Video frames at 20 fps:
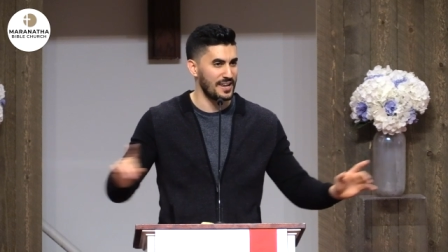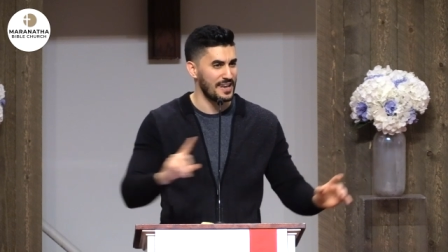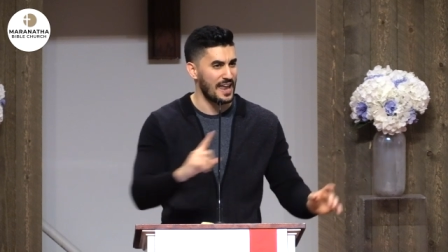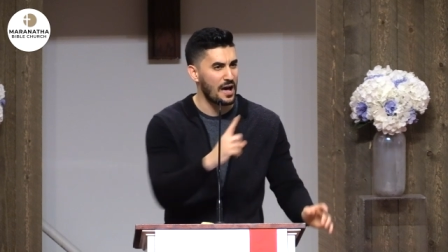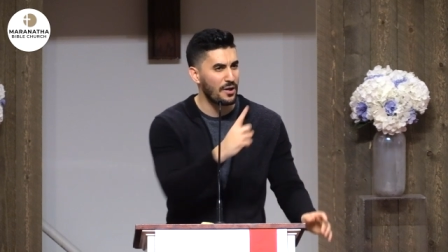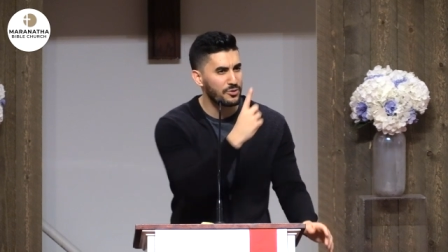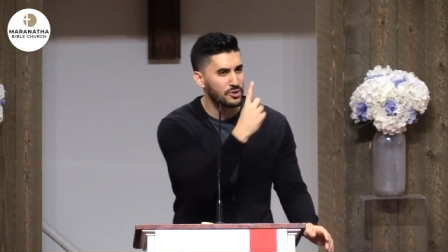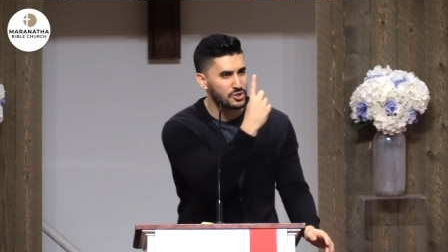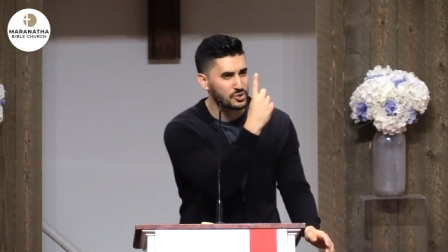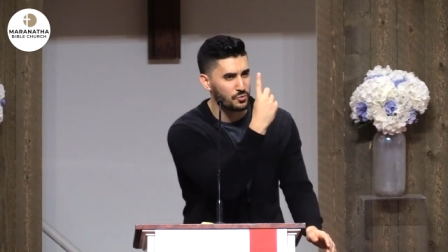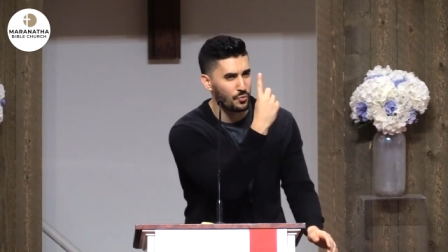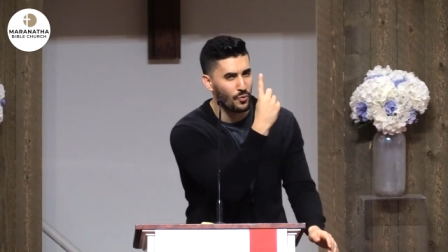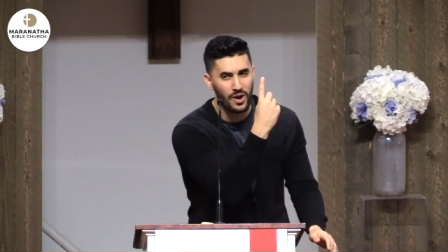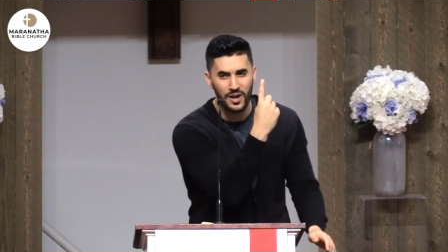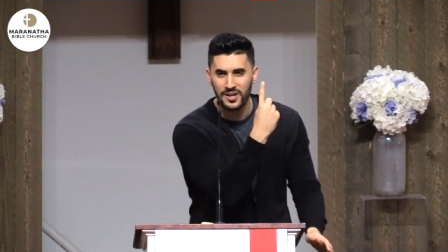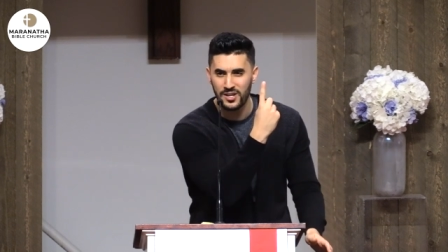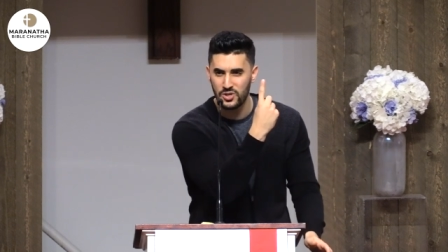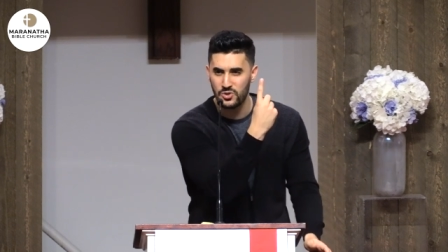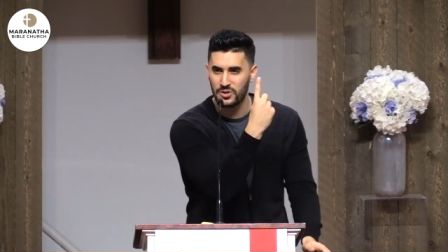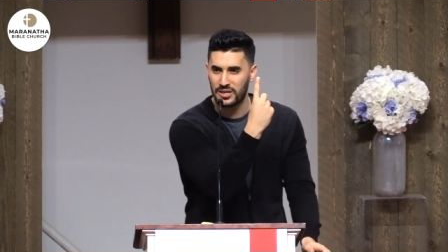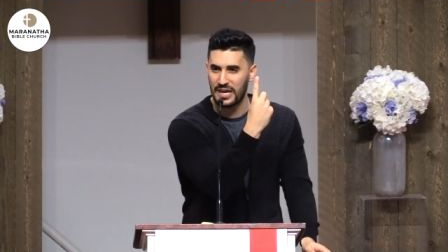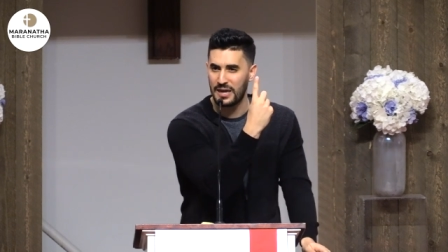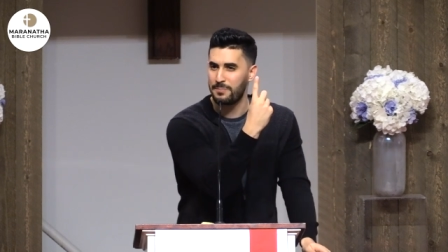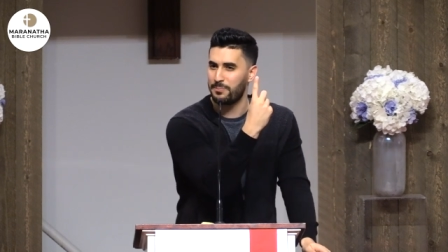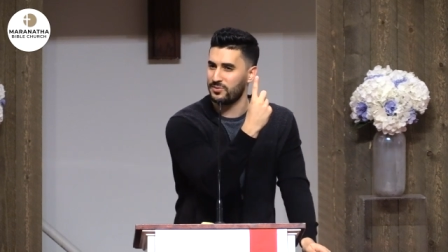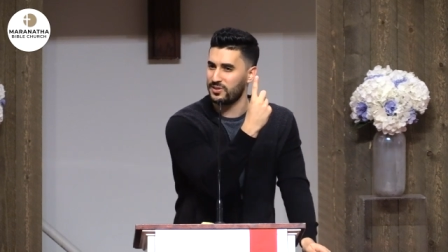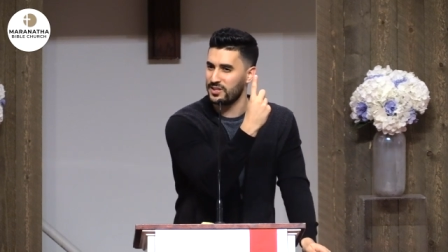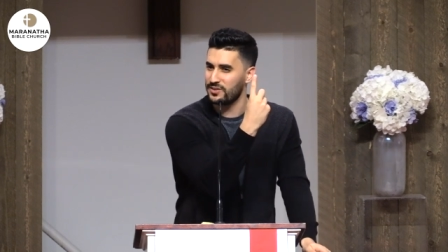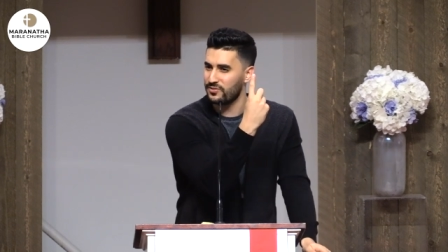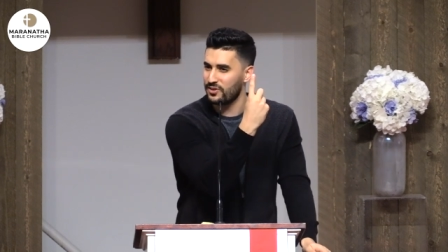And now there's one, and you
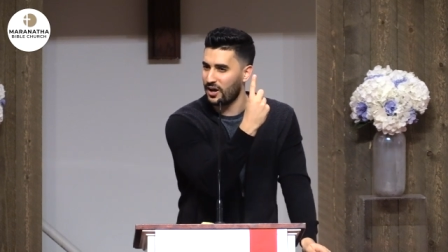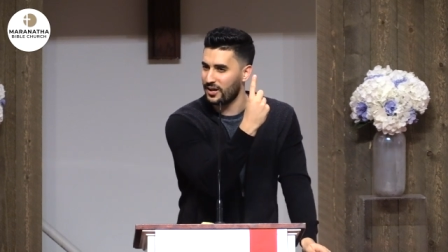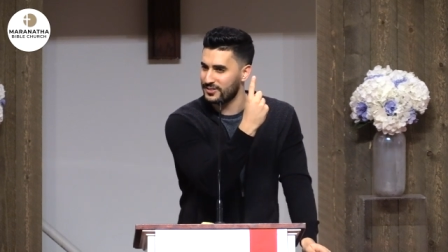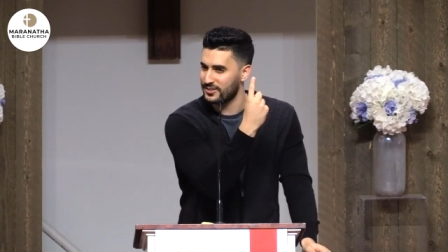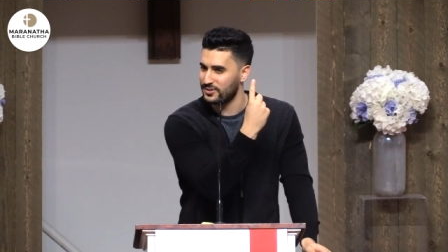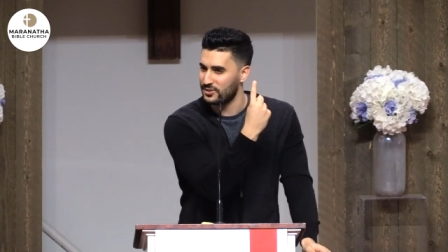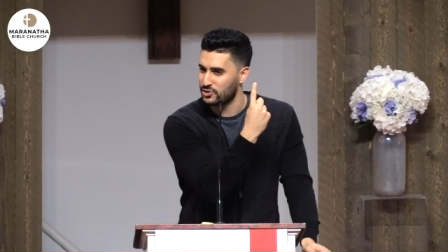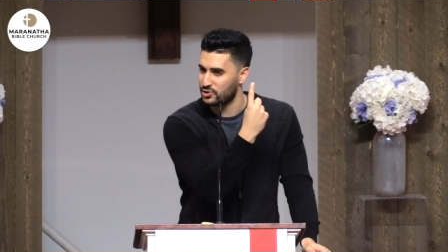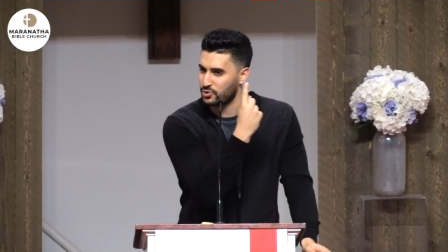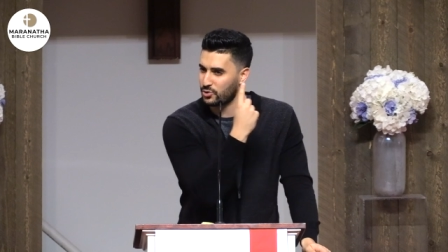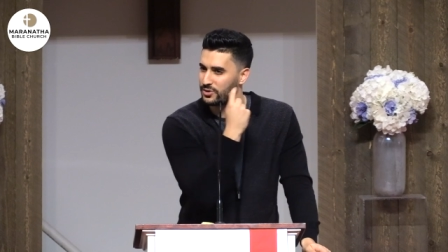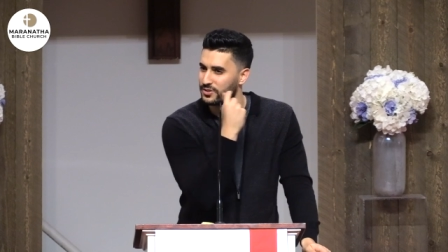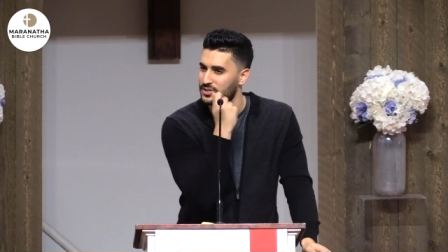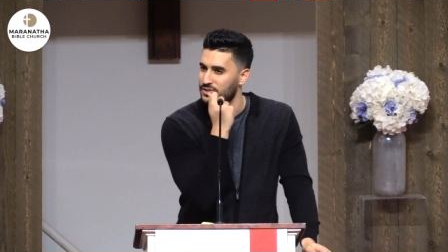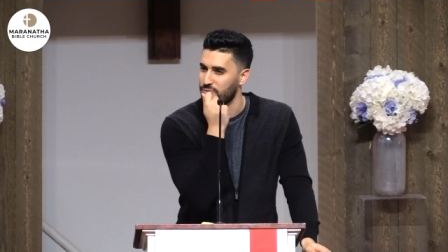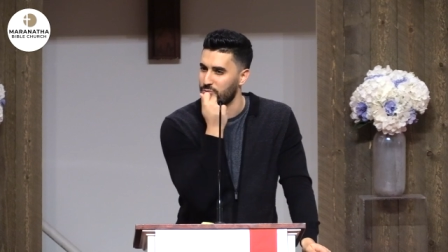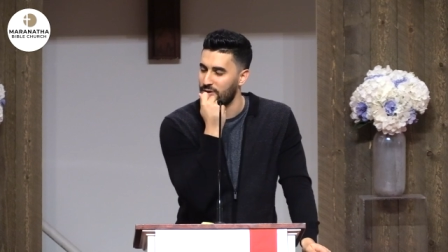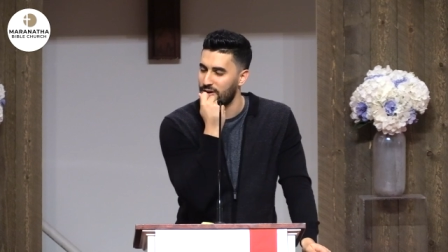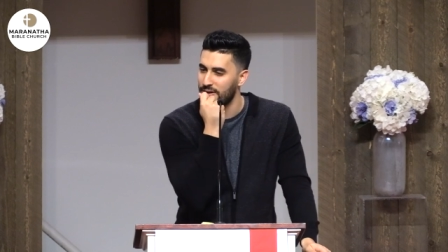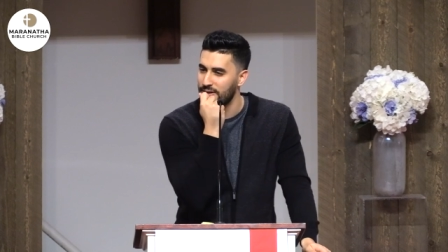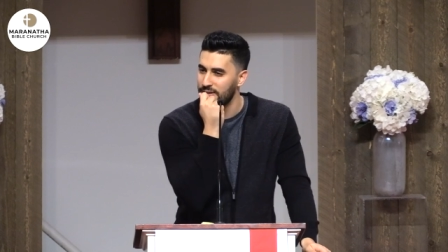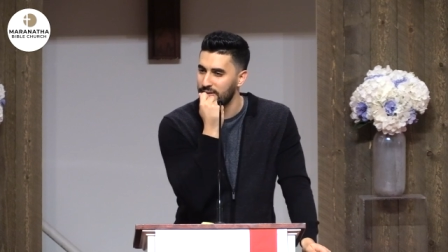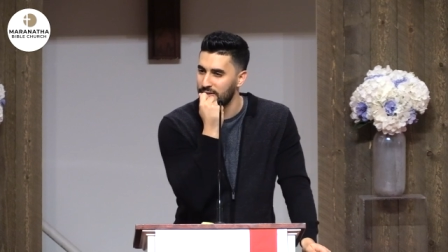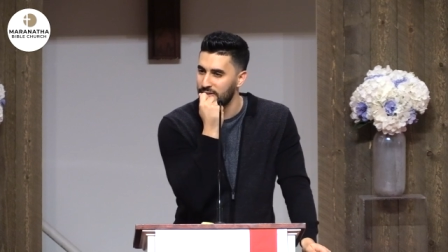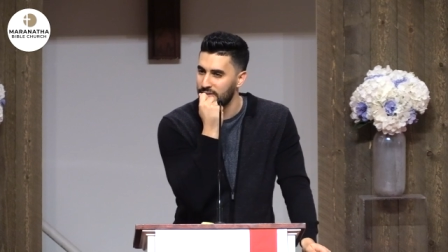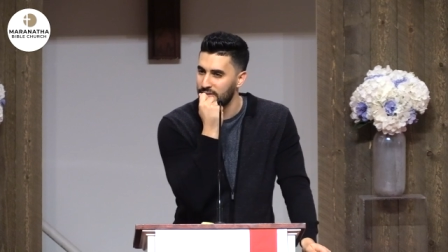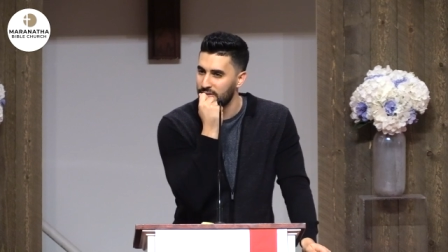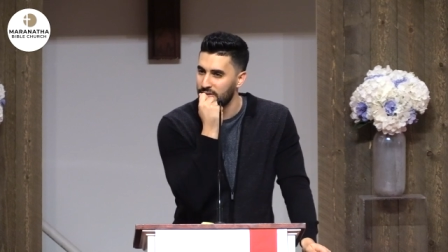can't believe God to destroy this one?